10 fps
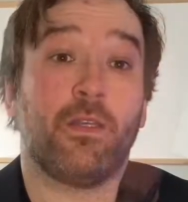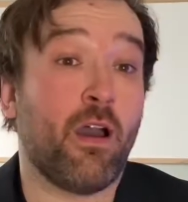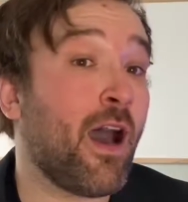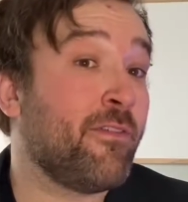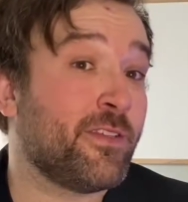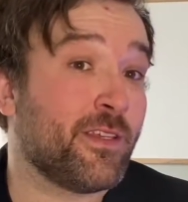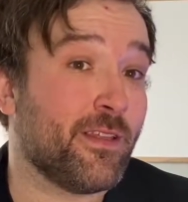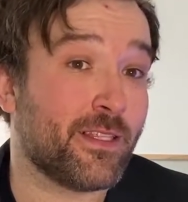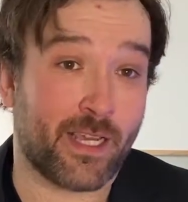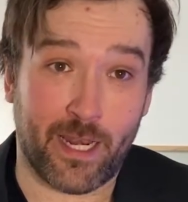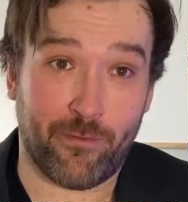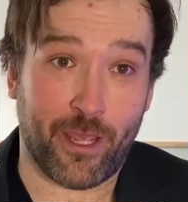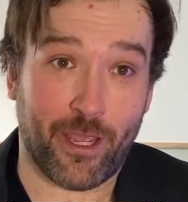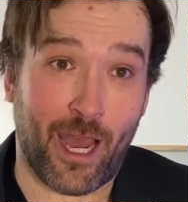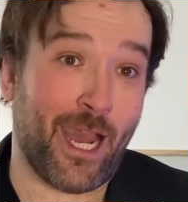Now obviously that's kind of
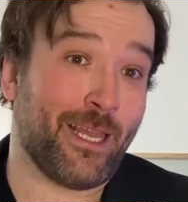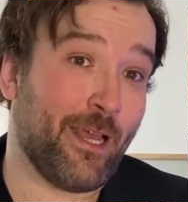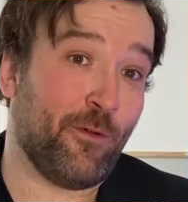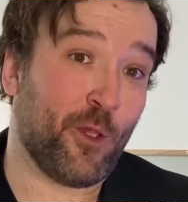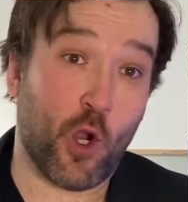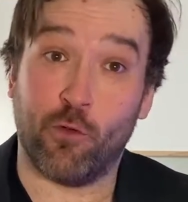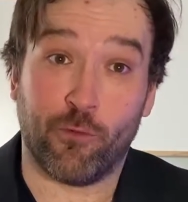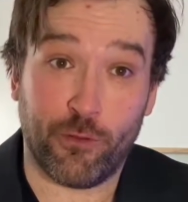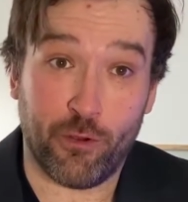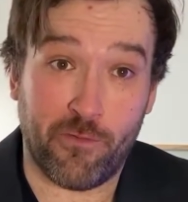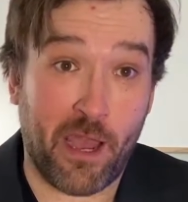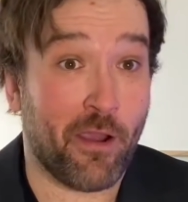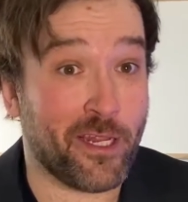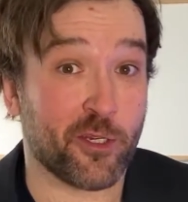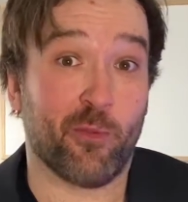a high-level overview of how
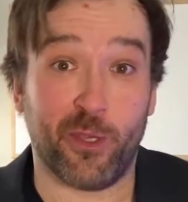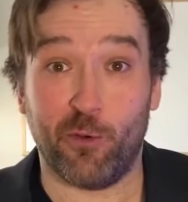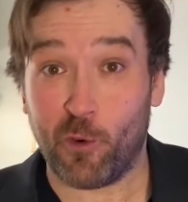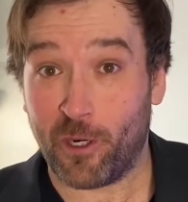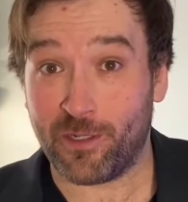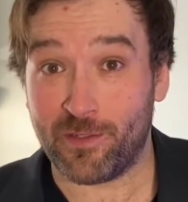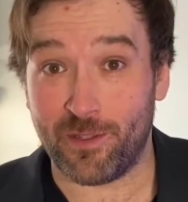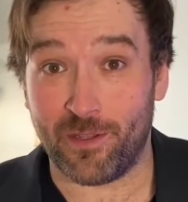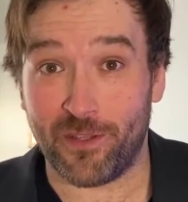HRP works.